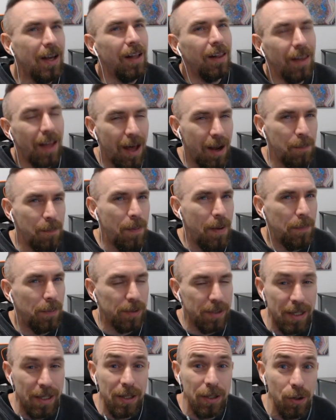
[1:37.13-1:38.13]
lot of people
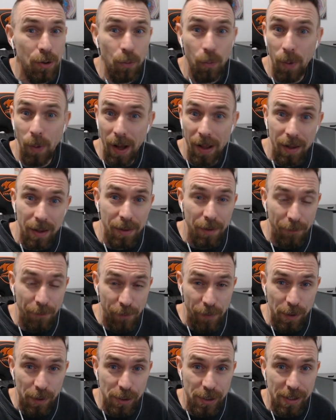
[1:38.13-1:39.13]
didn't do well on the
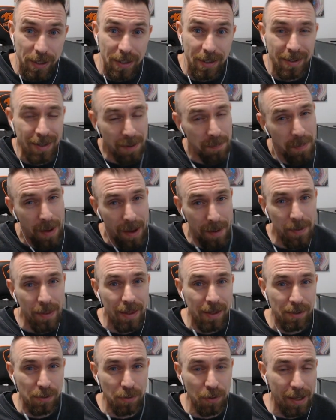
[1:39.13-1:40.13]
fusions, and maybe
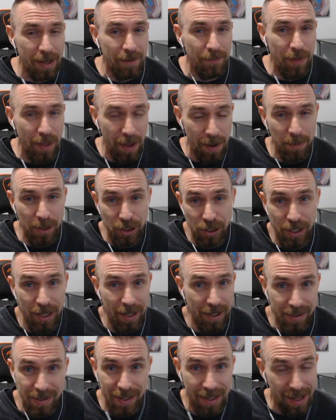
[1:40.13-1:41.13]
this will give them a
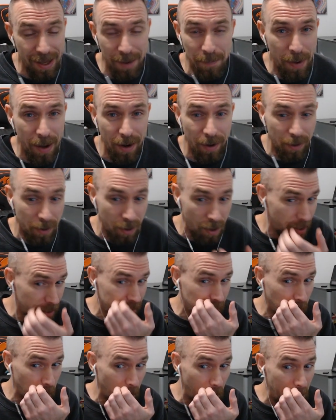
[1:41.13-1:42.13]
chance to get better
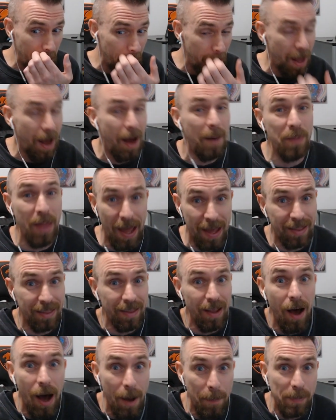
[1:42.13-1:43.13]
cards. Well, I'm like
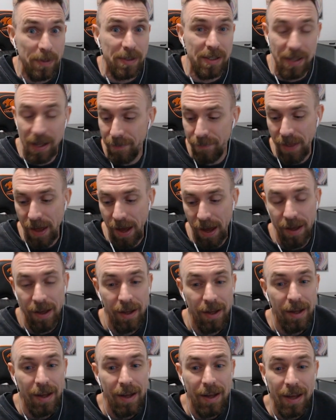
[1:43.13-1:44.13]
the opposite of that.
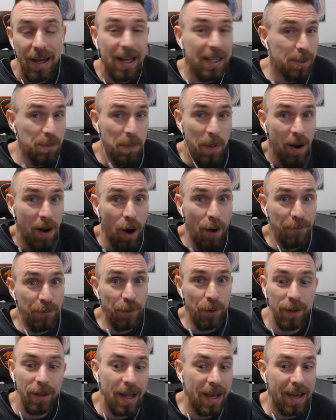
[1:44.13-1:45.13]
It's been
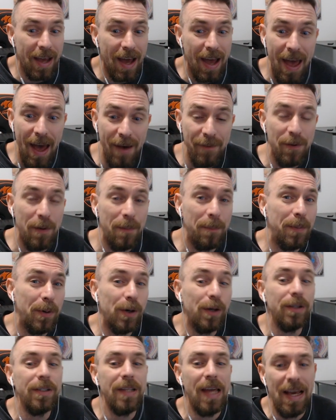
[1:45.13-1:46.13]
awful. Like, I haven't
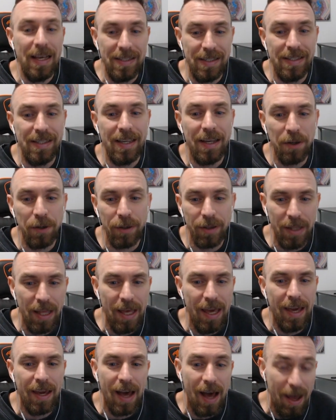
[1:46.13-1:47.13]
pulled a single
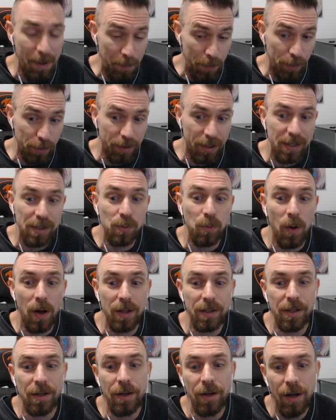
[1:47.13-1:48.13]
thing. I pulled this
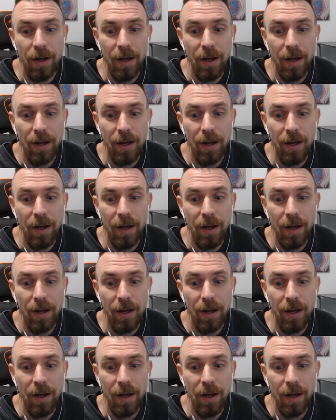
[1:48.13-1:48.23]
Walter,